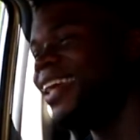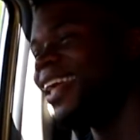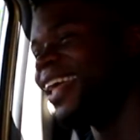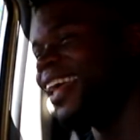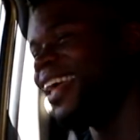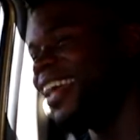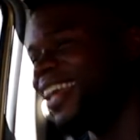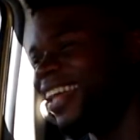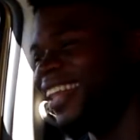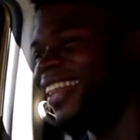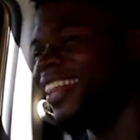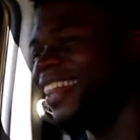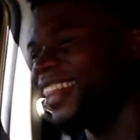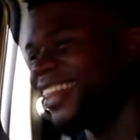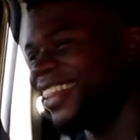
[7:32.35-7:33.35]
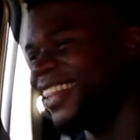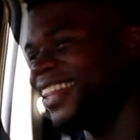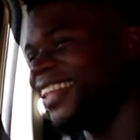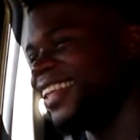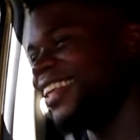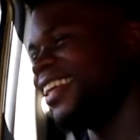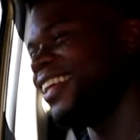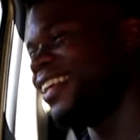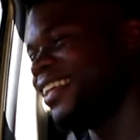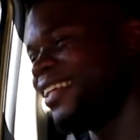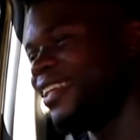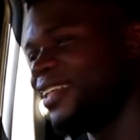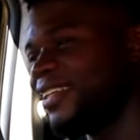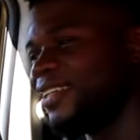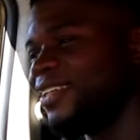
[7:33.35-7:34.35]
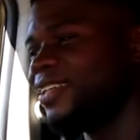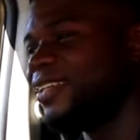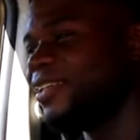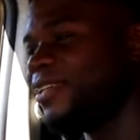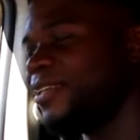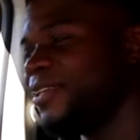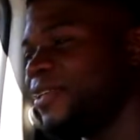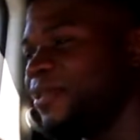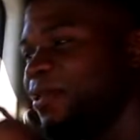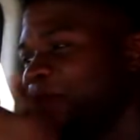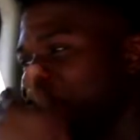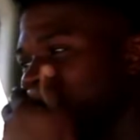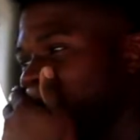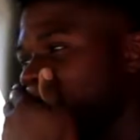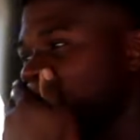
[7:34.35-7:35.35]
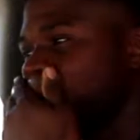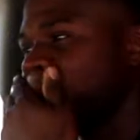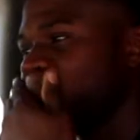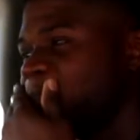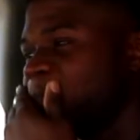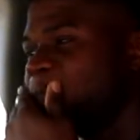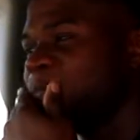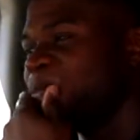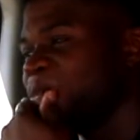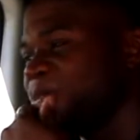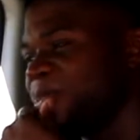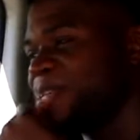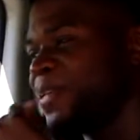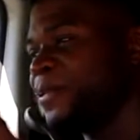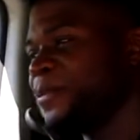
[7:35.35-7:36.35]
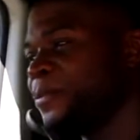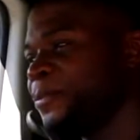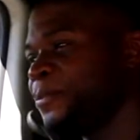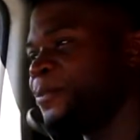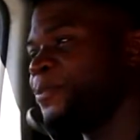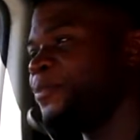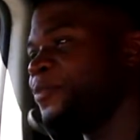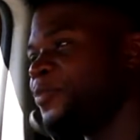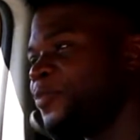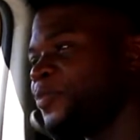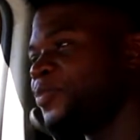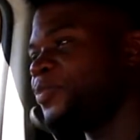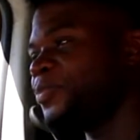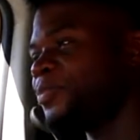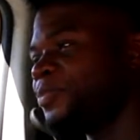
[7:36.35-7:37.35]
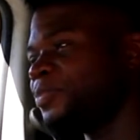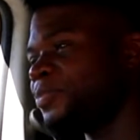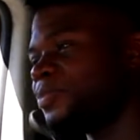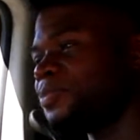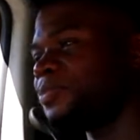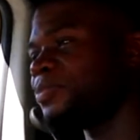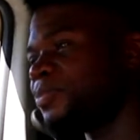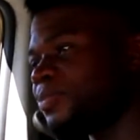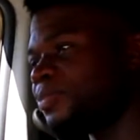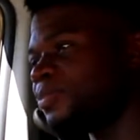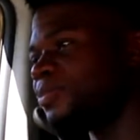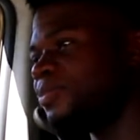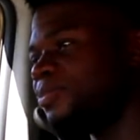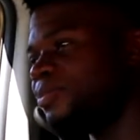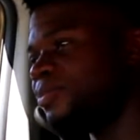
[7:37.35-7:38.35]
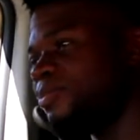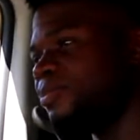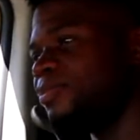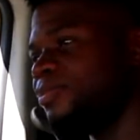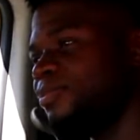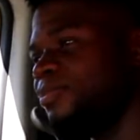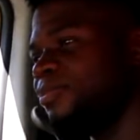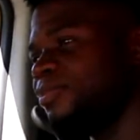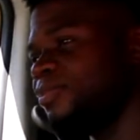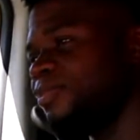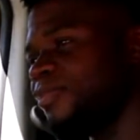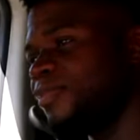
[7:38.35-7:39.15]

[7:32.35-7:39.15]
Yeah, last night he made a keyring. I'll show you guys that later. And he attempted a coaster. I